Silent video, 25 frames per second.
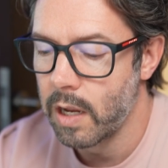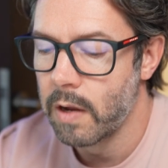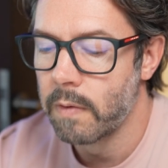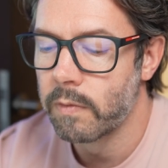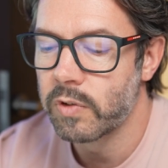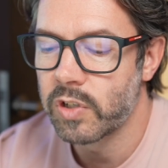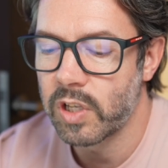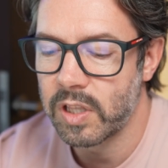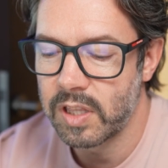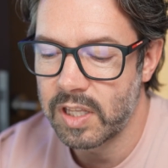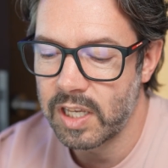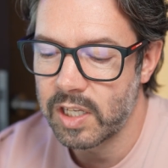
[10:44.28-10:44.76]

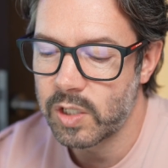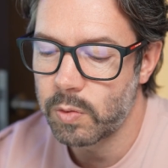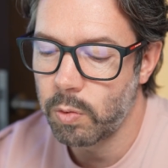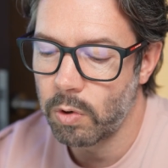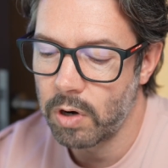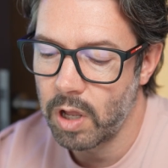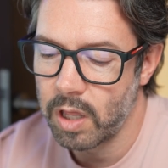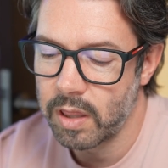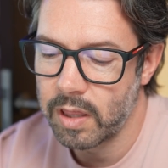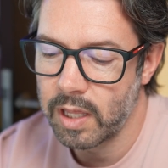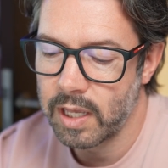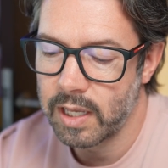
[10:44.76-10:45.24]
So this
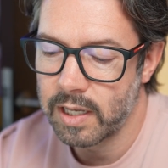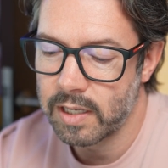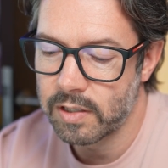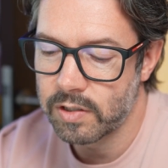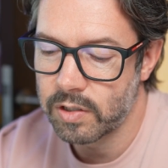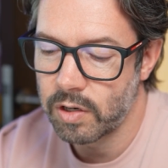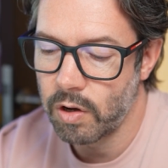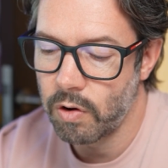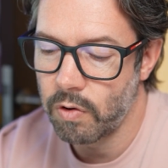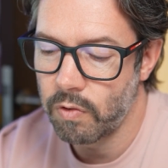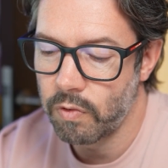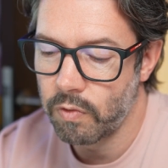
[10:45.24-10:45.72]
one I think
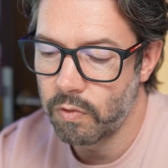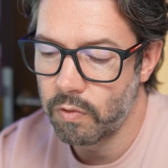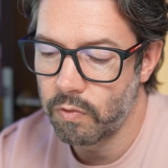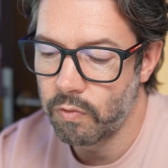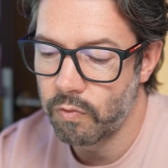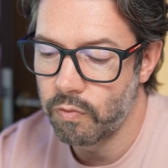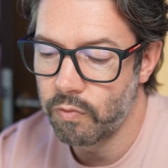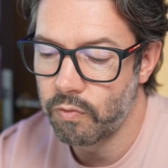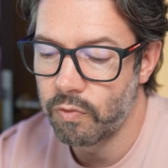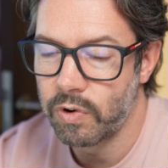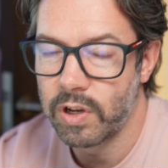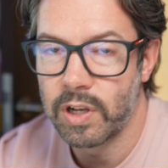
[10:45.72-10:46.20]
has got
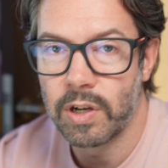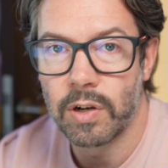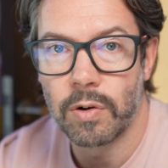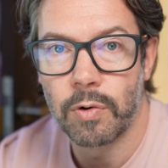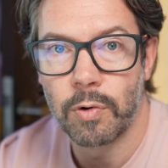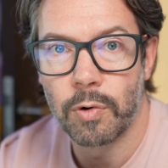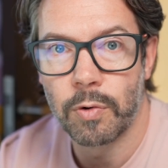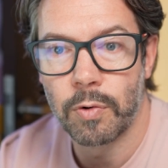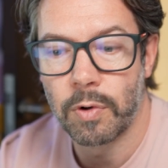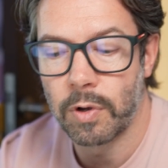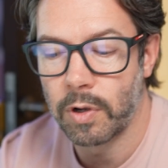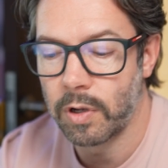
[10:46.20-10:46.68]

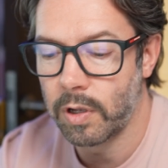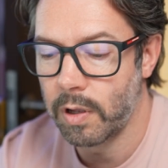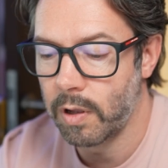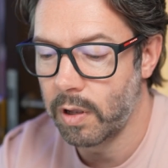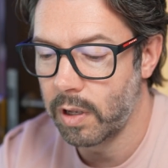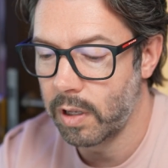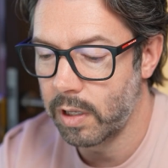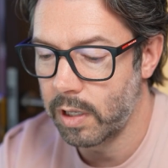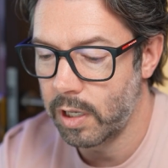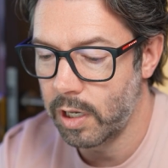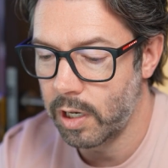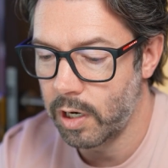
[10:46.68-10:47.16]
real,
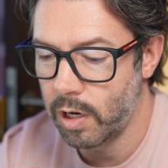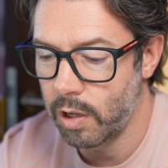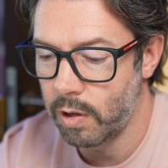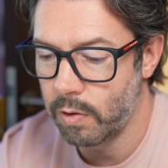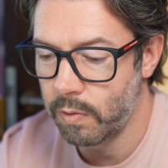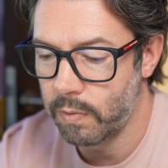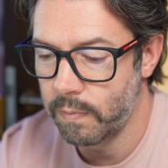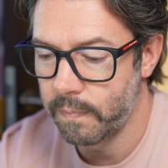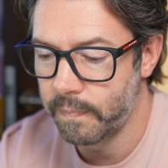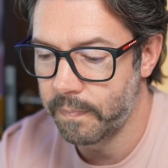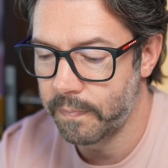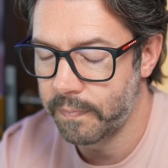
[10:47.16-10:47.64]

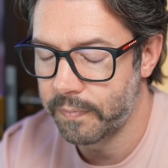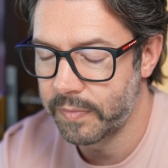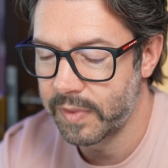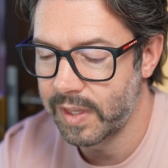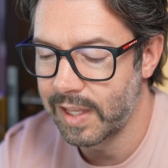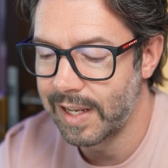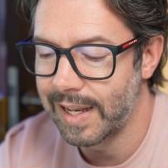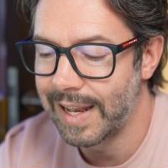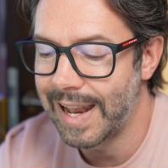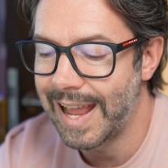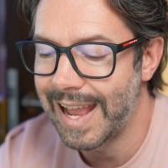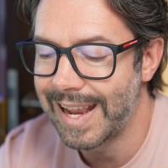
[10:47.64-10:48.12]

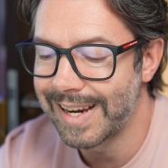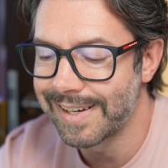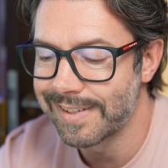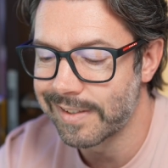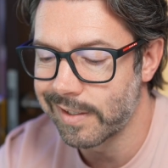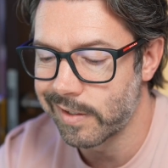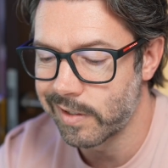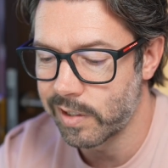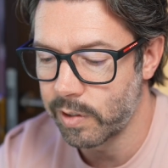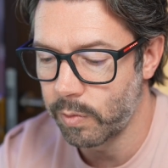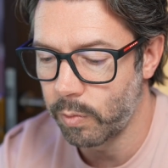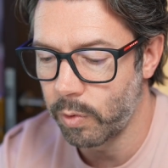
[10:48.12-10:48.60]

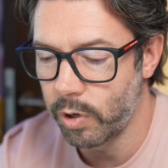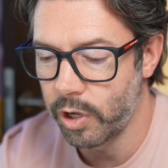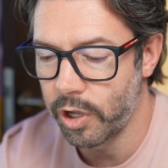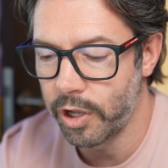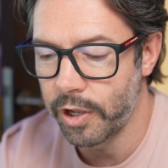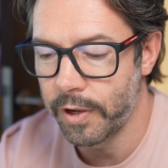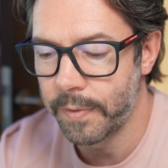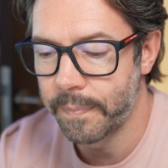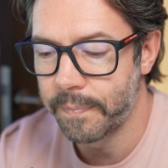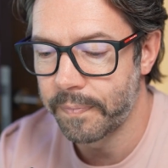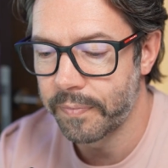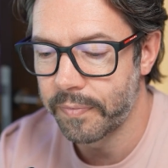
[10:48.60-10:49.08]
legs, as it
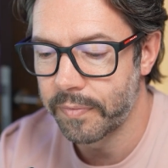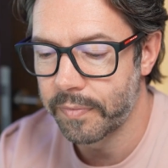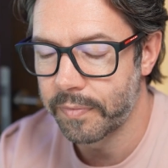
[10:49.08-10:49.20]
were.